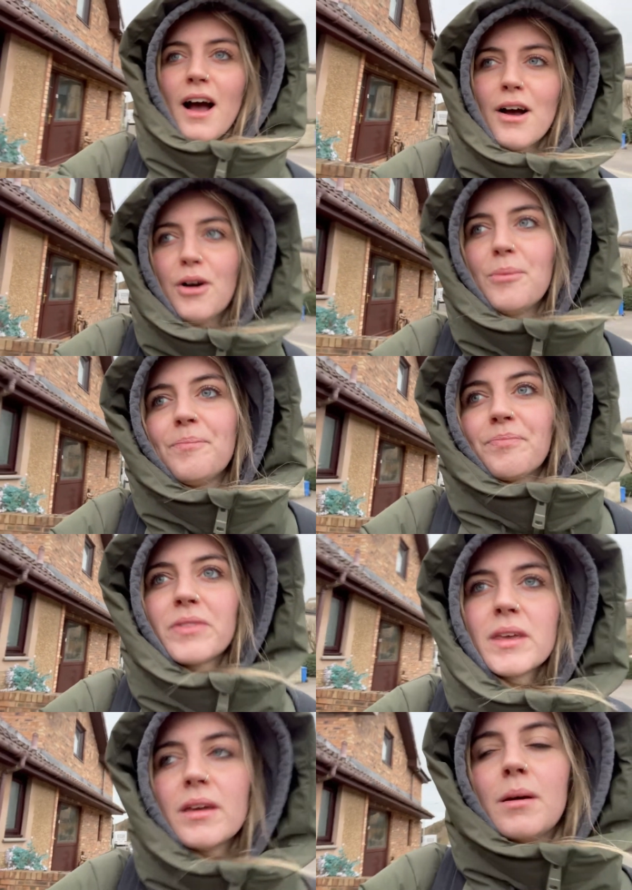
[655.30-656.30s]
um,
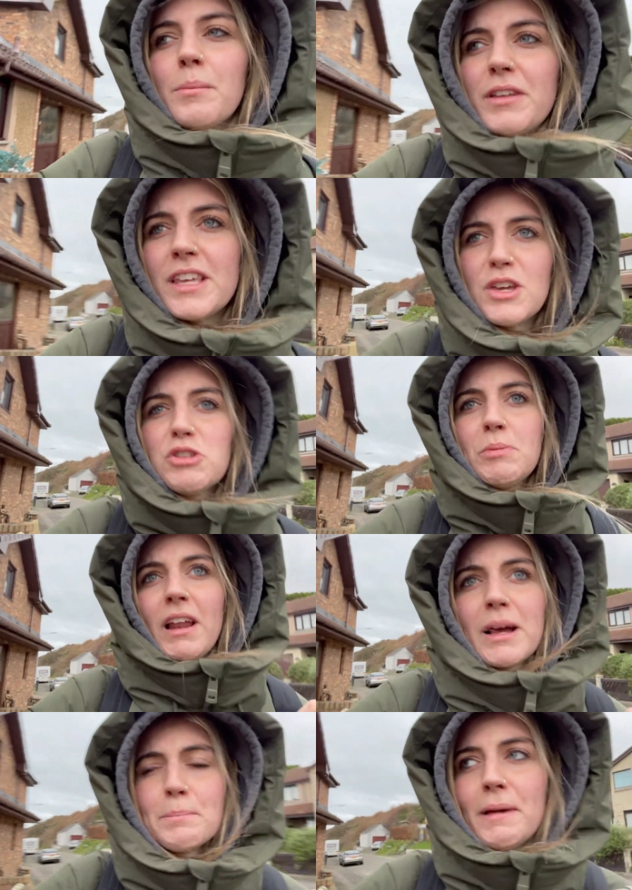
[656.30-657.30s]
but I think it used to be
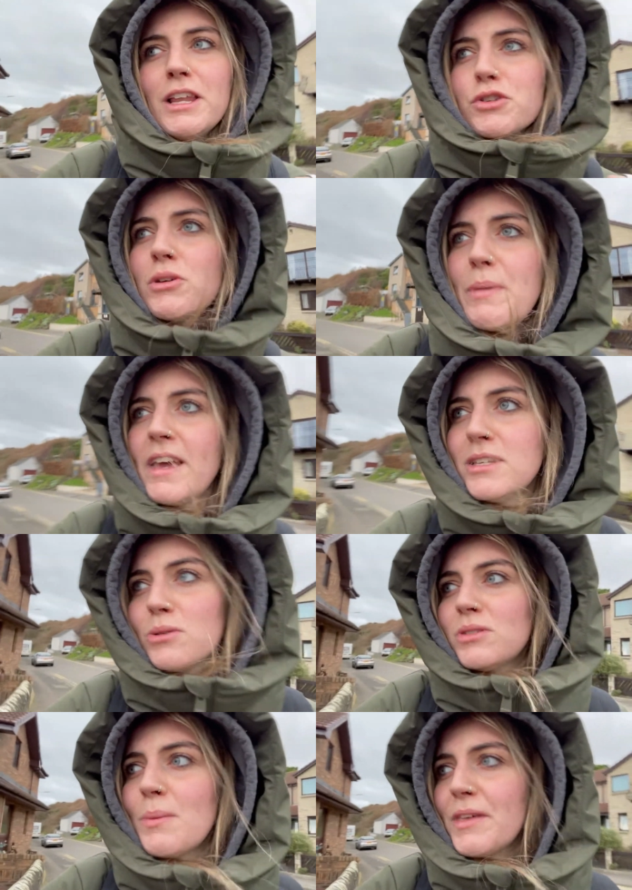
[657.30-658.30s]
like a military base
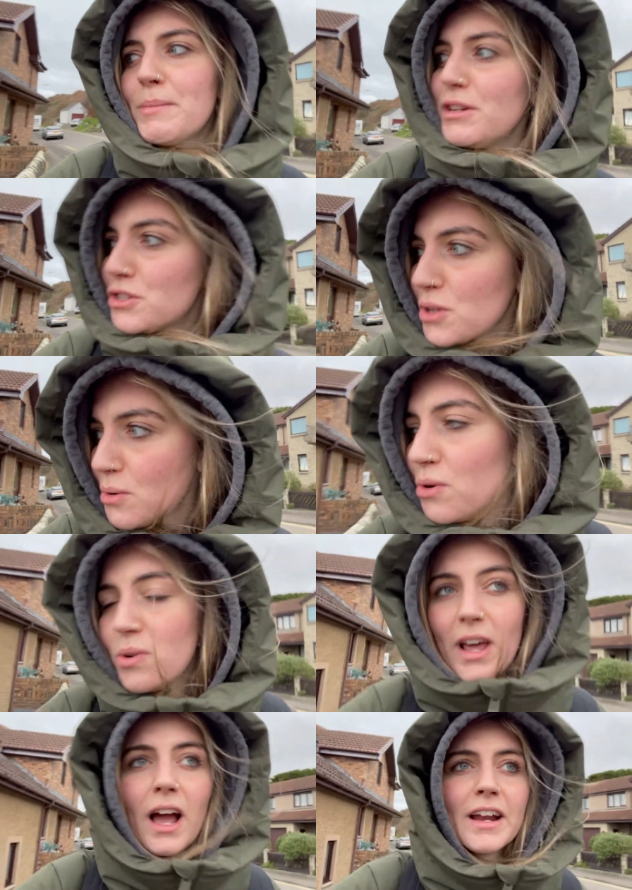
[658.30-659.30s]
or something, but it's so
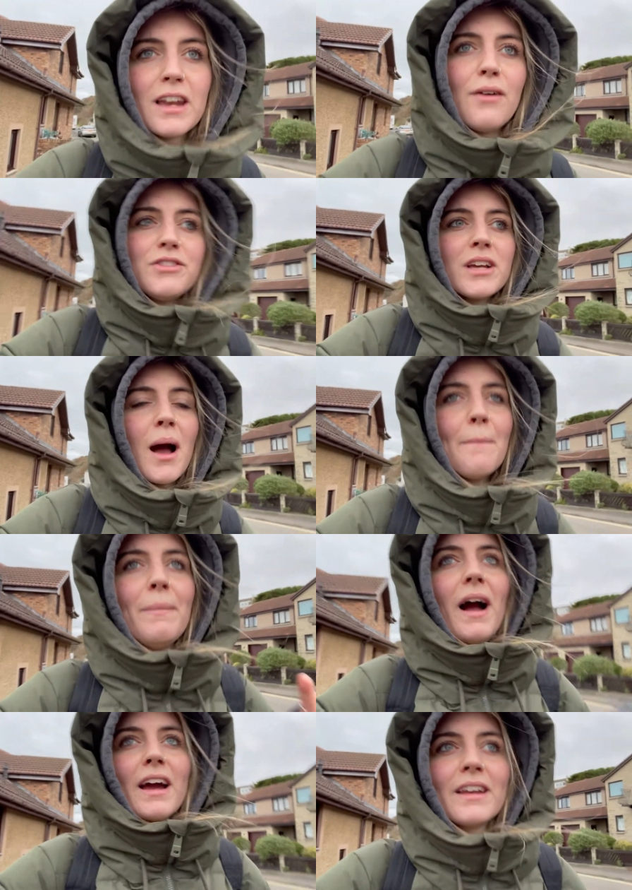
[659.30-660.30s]
cool. Like I'd love to come
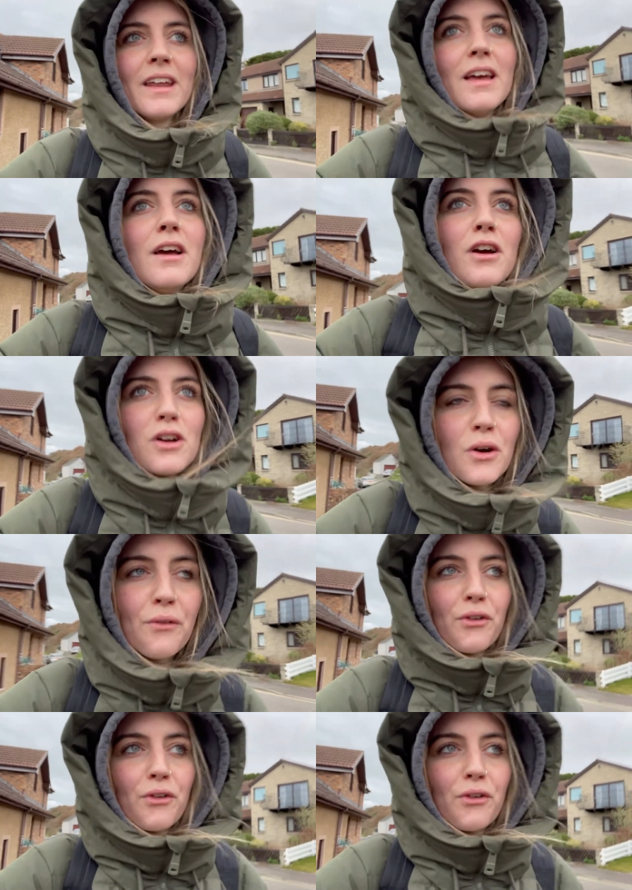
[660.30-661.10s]
back and look